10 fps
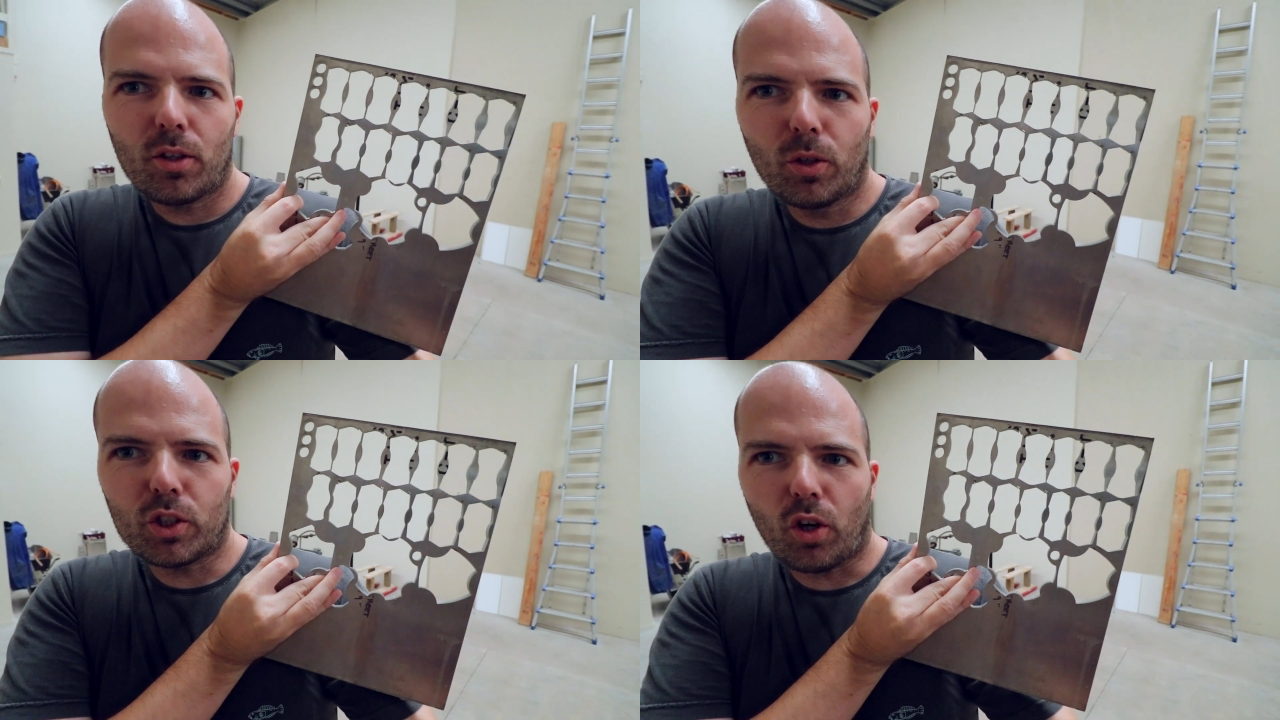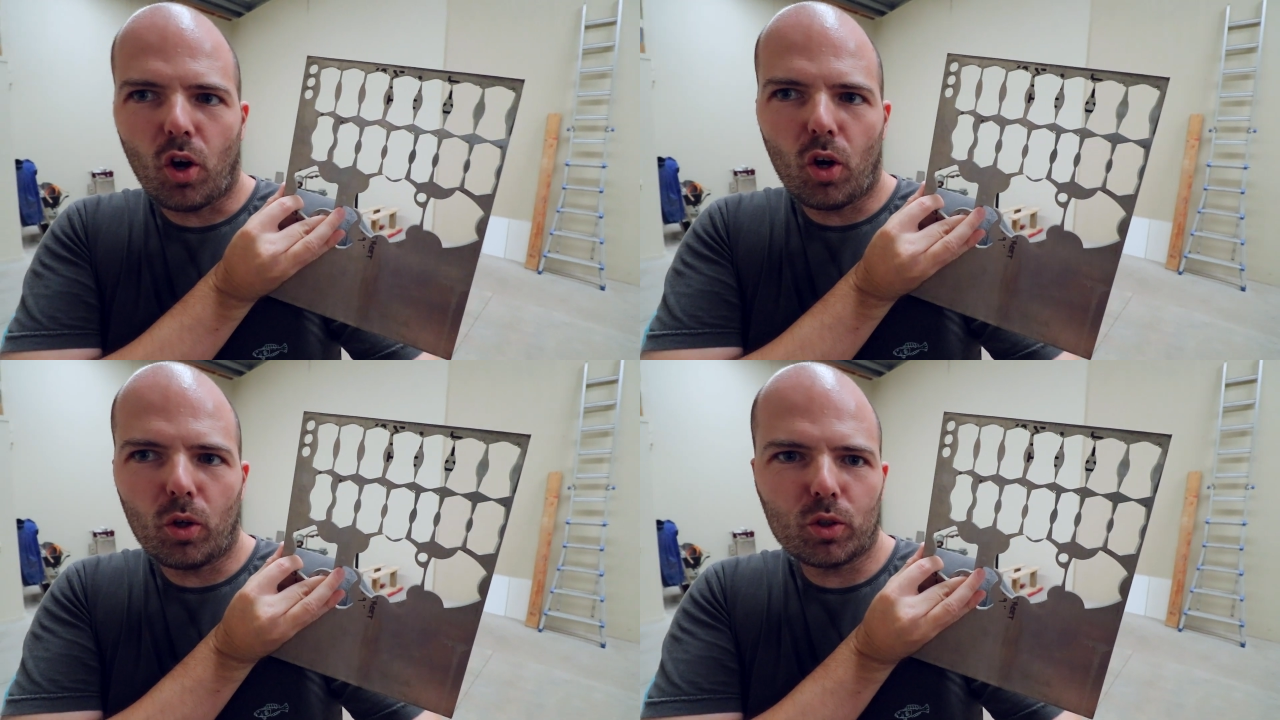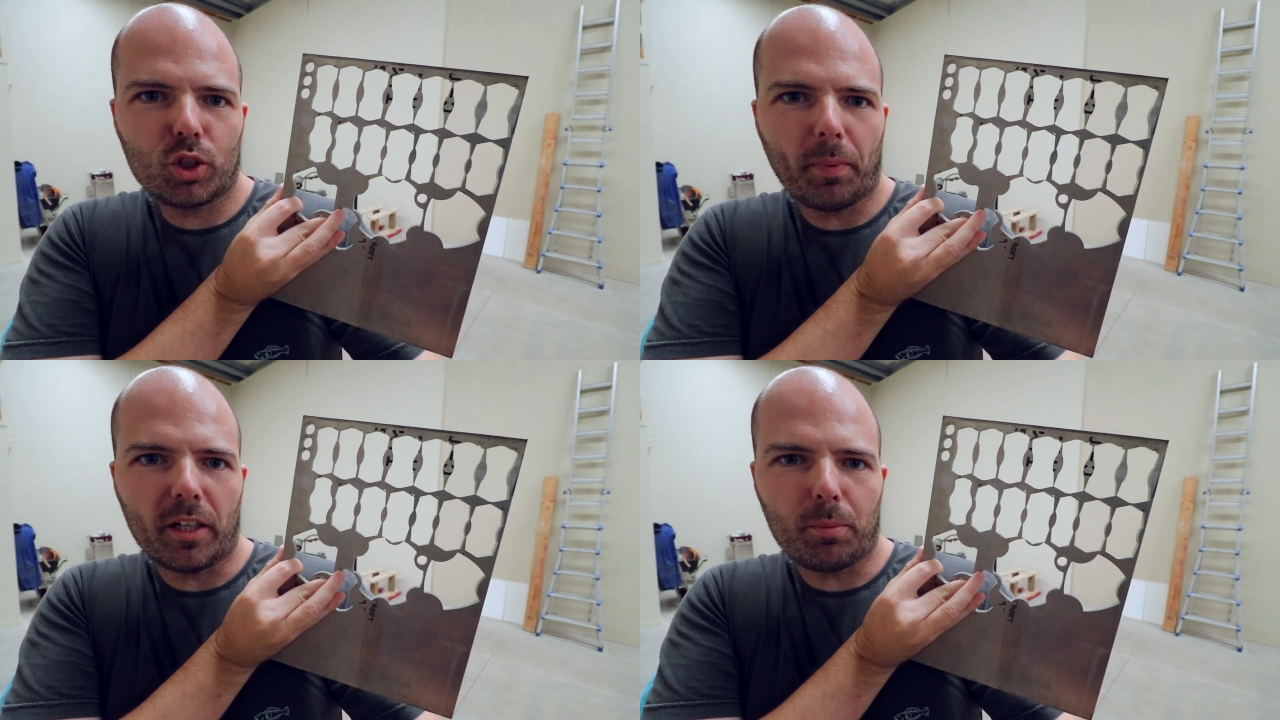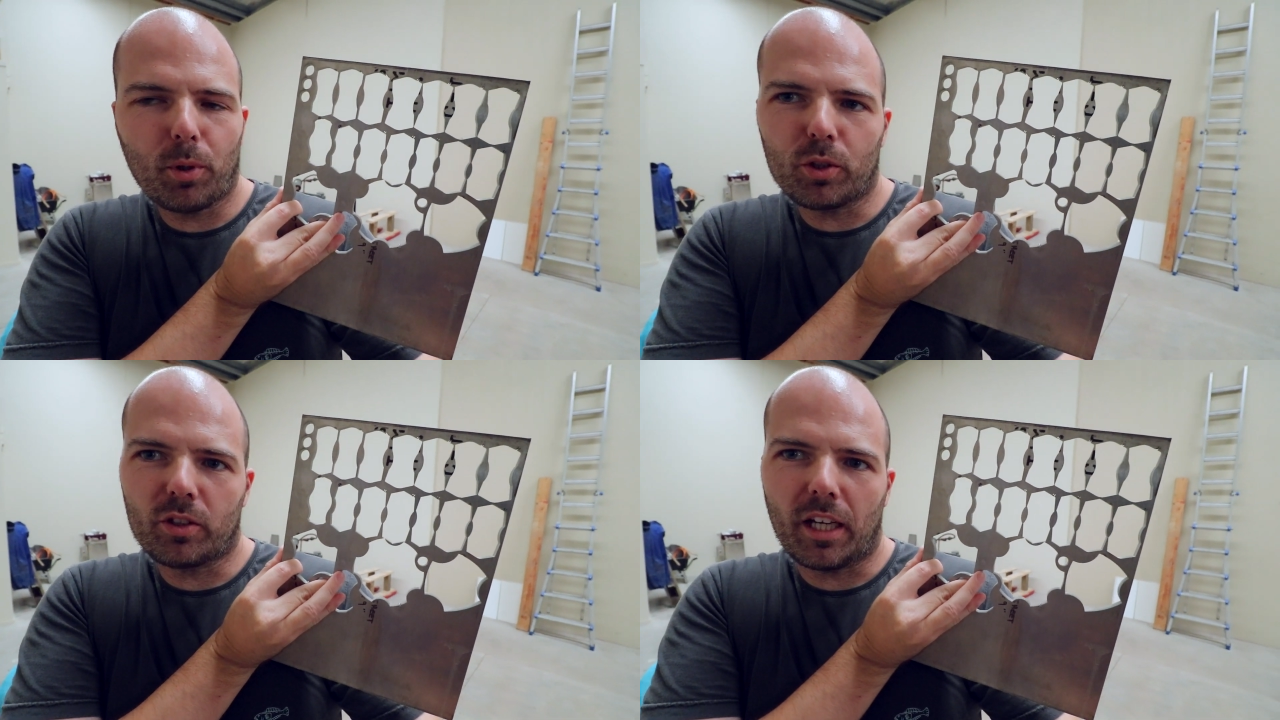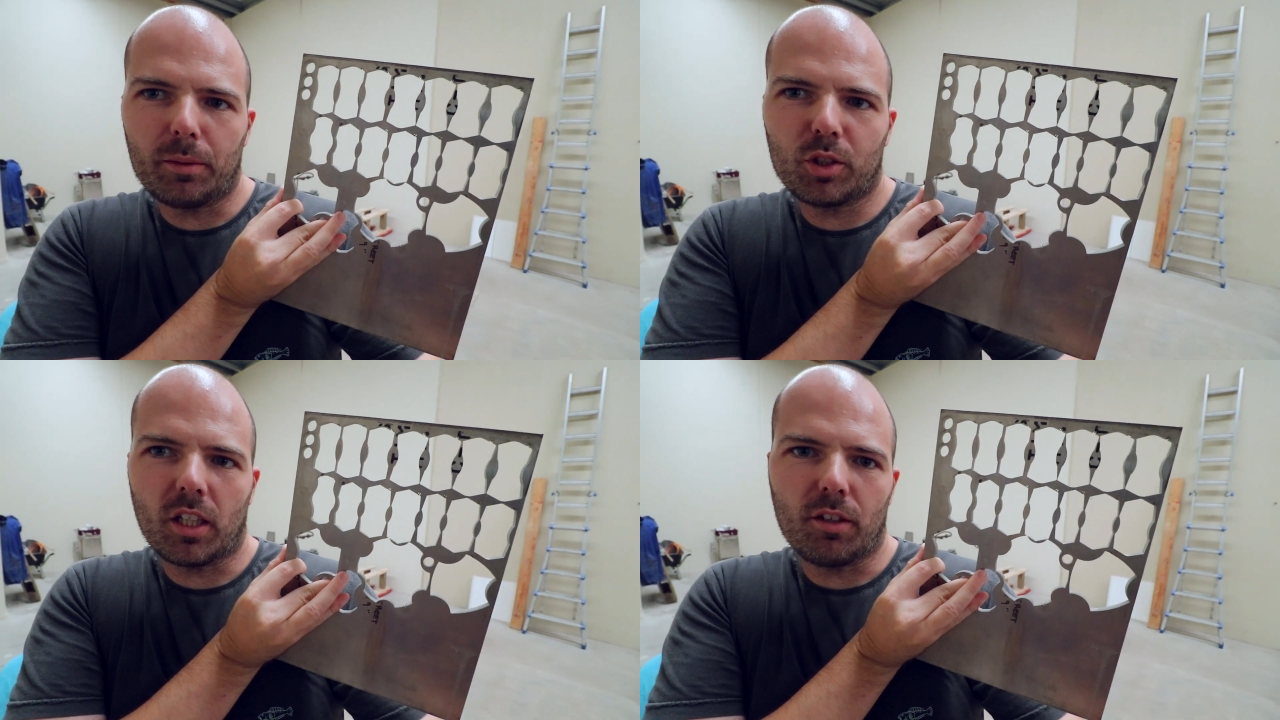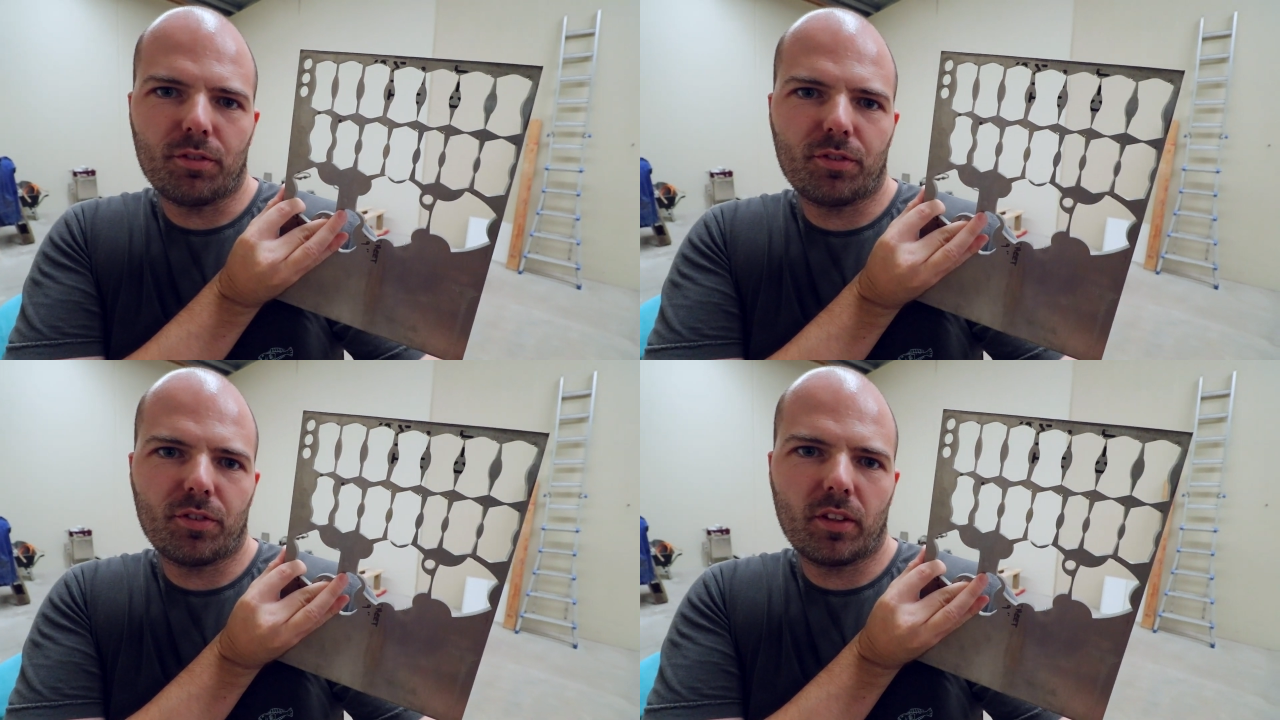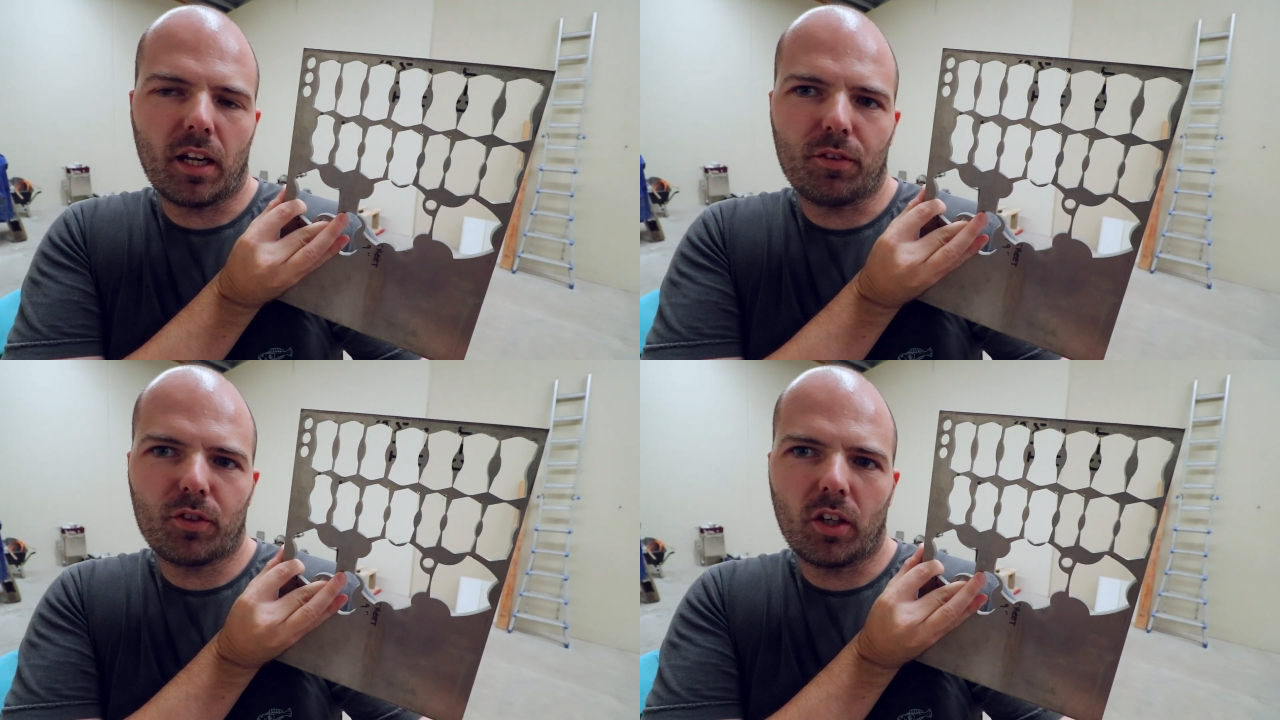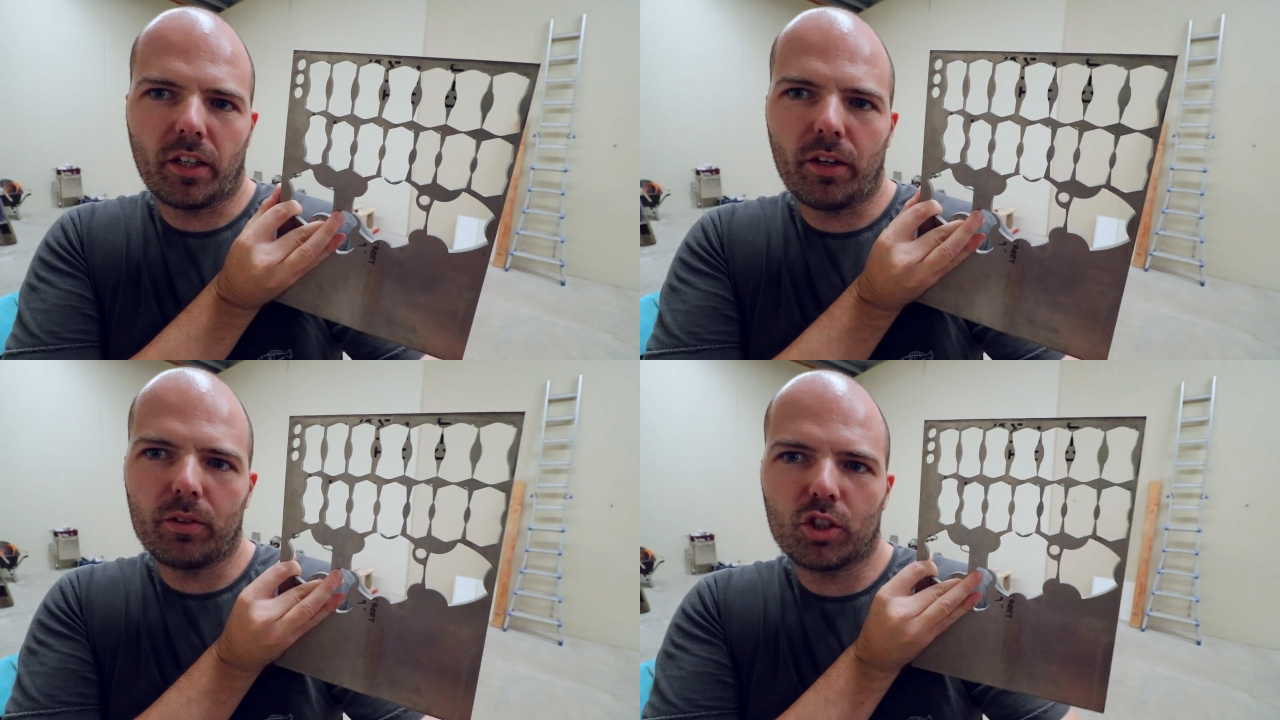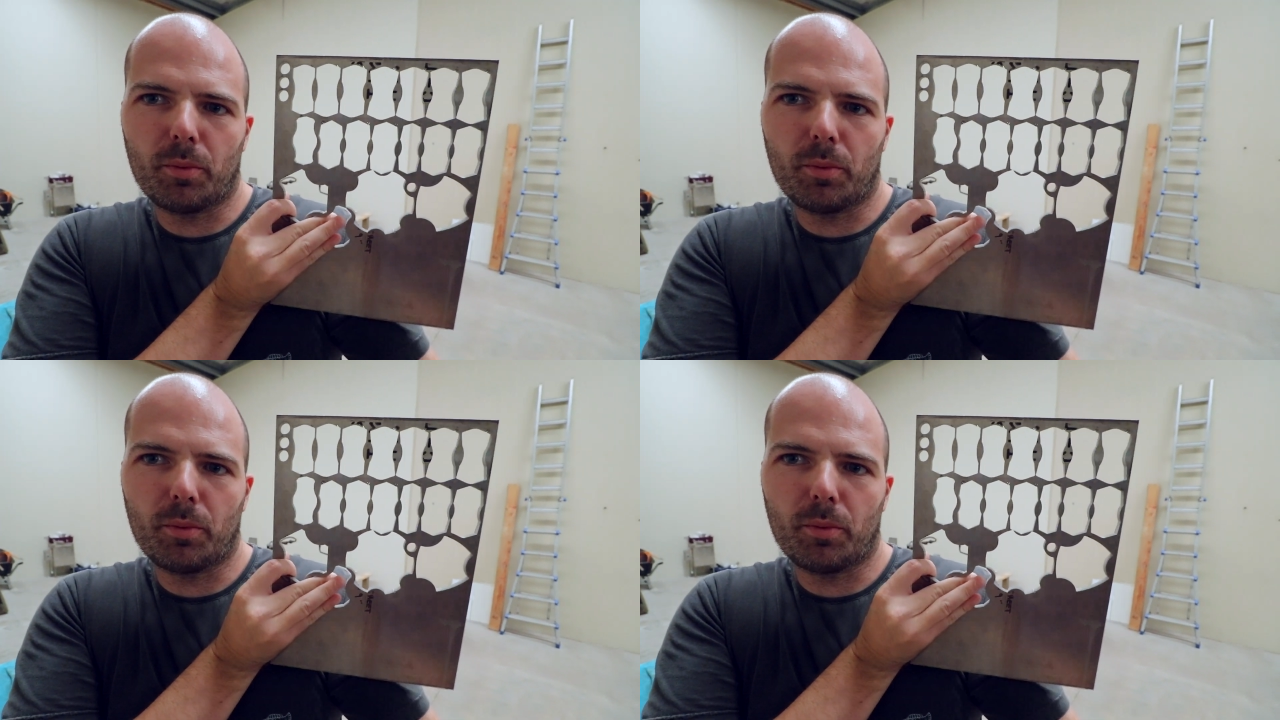Those are all spinner prototypes that I've that I've cut out.